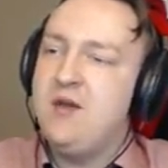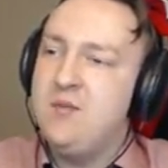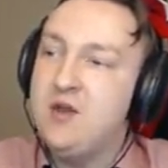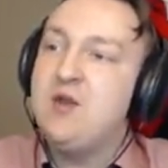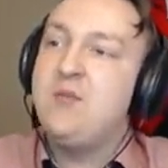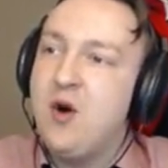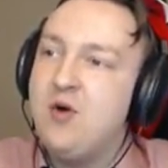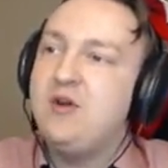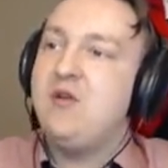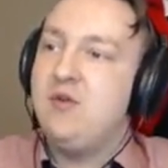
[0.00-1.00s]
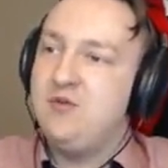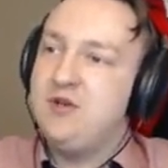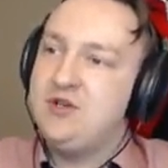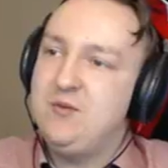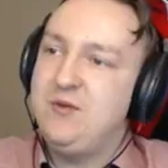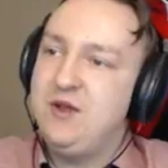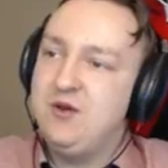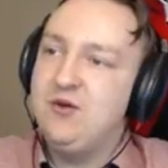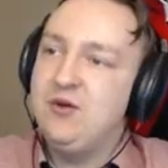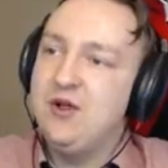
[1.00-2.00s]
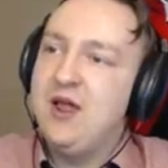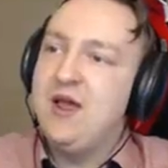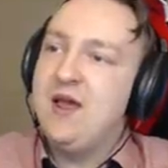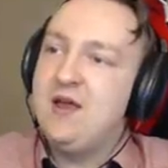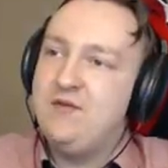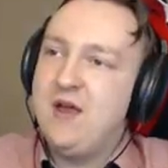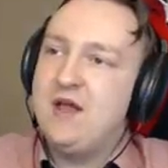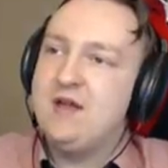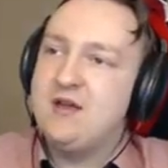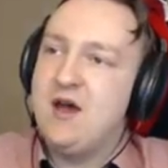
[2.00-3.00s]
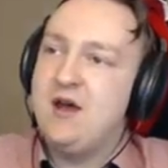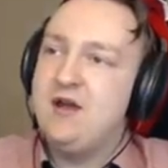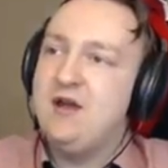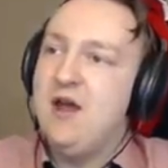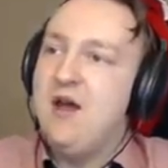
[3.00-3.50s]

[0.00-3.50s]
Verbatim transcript: in Build a Boat there will be something cool in Valentine.